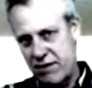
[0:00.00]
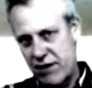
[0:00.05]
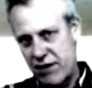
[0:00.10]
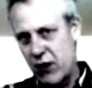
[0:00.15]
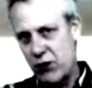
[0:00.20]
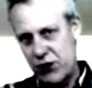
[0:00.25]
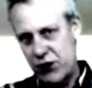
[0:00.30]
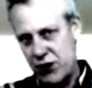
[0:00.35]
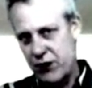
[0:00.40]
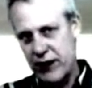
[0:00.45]

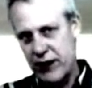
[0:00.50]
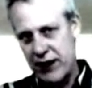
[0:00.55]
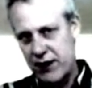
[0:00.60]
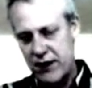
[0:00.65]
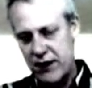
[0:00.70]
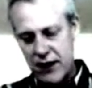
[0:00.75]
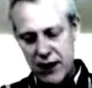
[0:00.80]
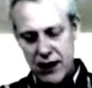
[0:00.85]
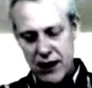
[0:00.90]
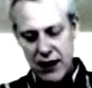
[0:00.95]
devote to
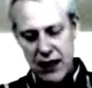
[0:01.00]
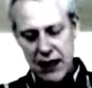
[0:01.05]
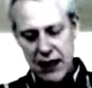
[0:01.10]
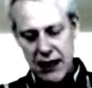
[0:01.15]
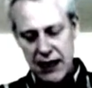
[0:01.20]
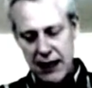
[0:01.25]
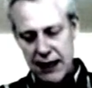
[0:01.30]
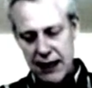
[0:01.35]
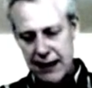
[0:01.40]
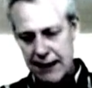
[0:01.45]

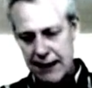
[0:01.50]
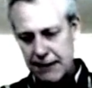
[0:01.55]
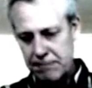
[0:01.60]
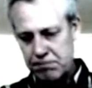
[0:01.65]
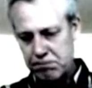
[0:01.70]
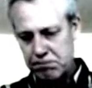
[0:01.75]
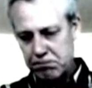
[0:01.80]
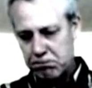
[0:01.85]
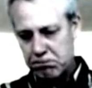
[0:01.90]
it.